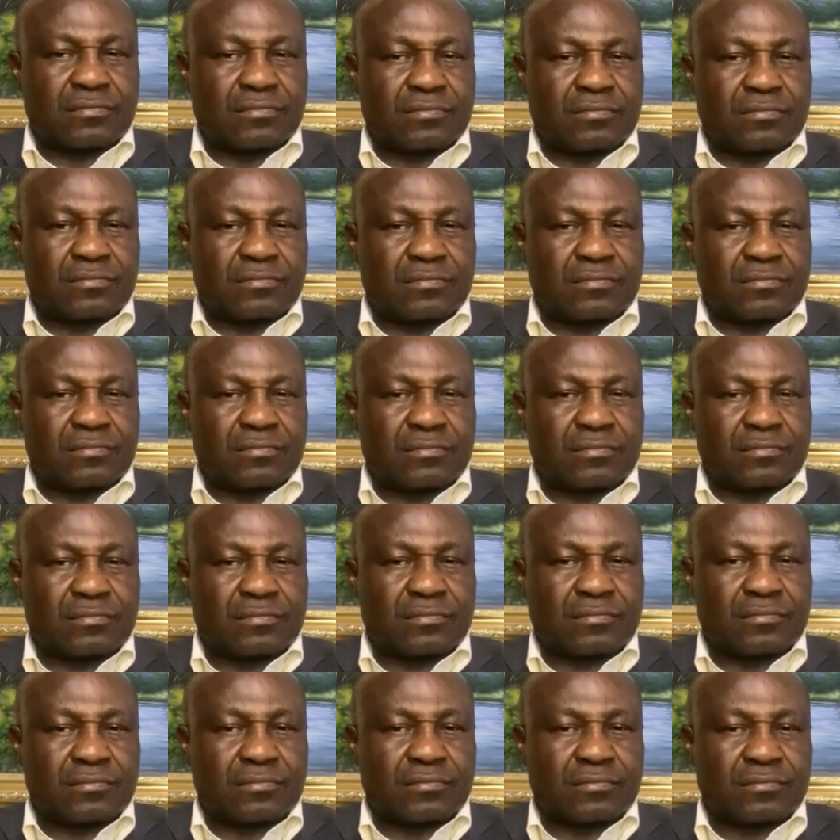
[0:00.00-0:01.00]

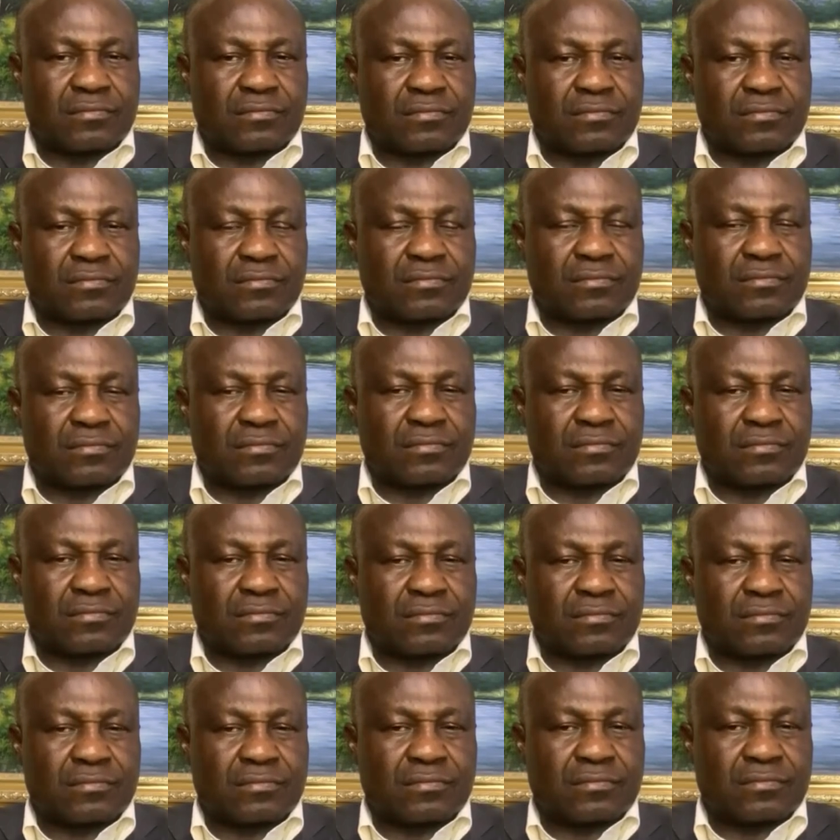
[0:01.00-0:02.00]

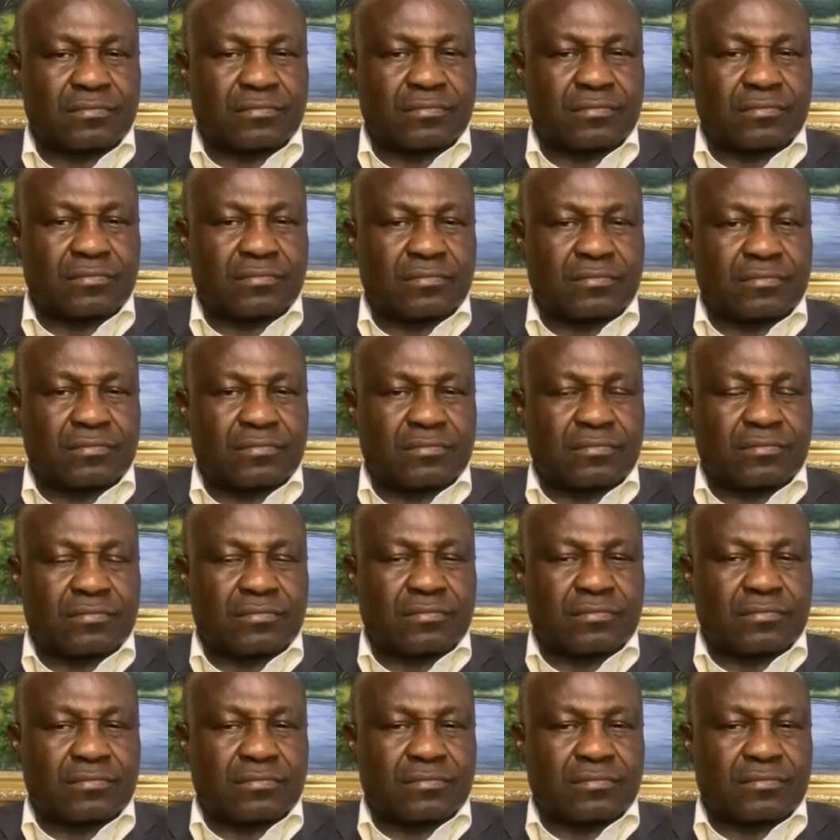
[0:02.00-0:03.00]

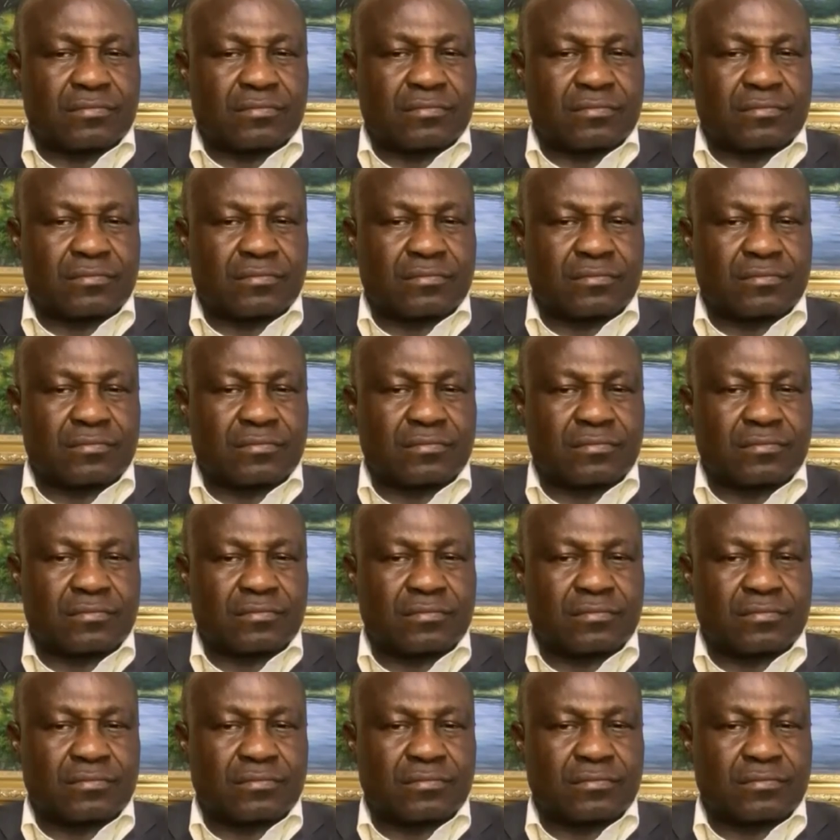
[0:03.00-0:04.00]

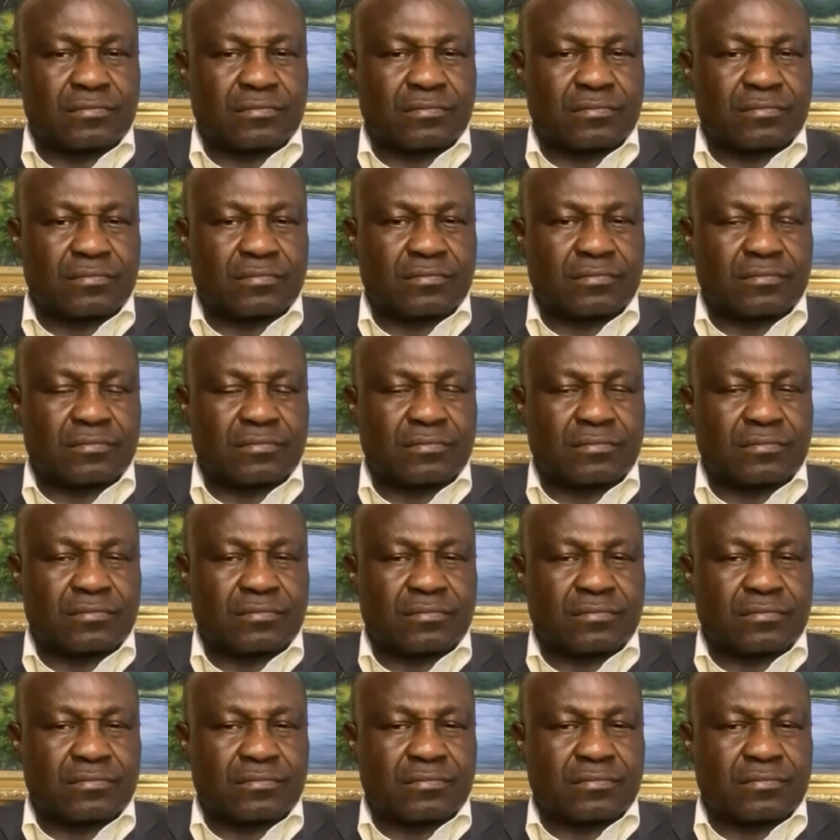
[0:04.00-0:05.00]

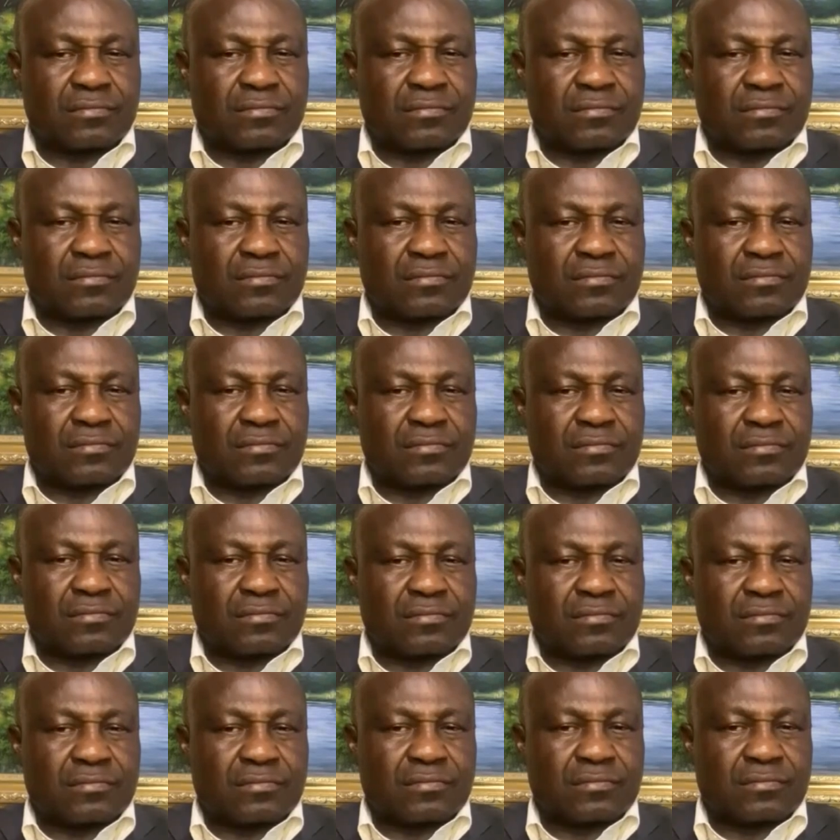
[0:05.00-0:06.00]

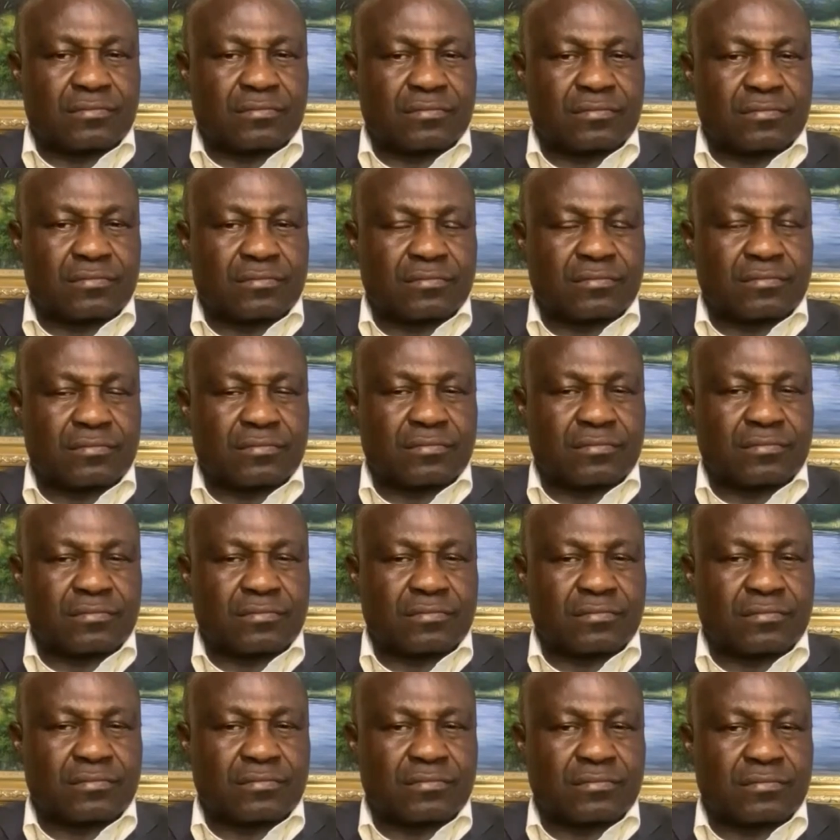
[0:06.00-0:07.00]

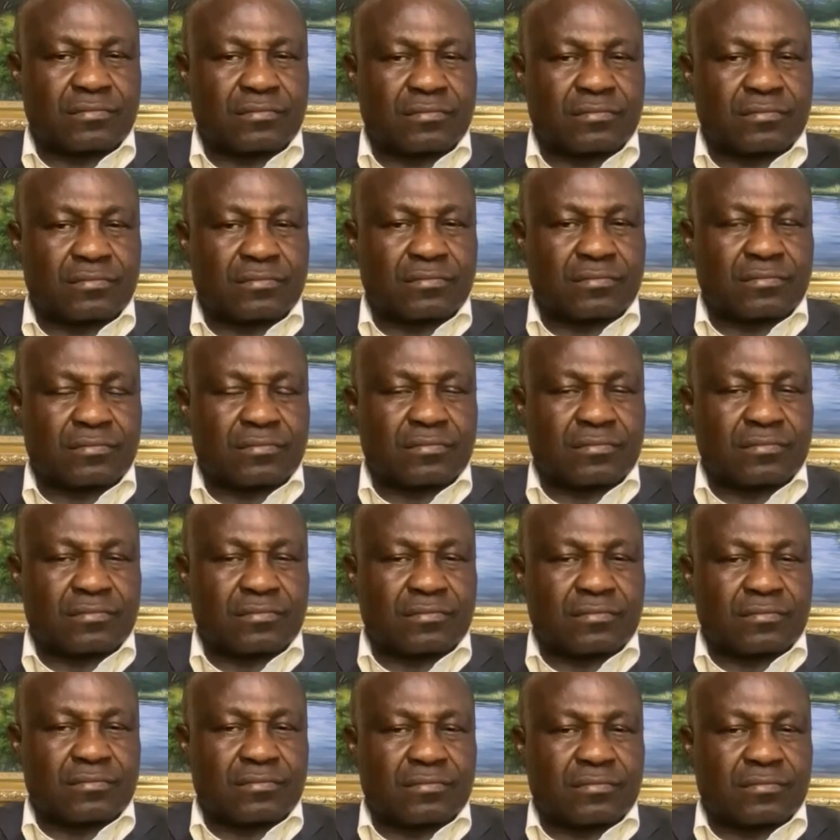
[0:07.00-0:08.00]
No words are spoken by the person on screen.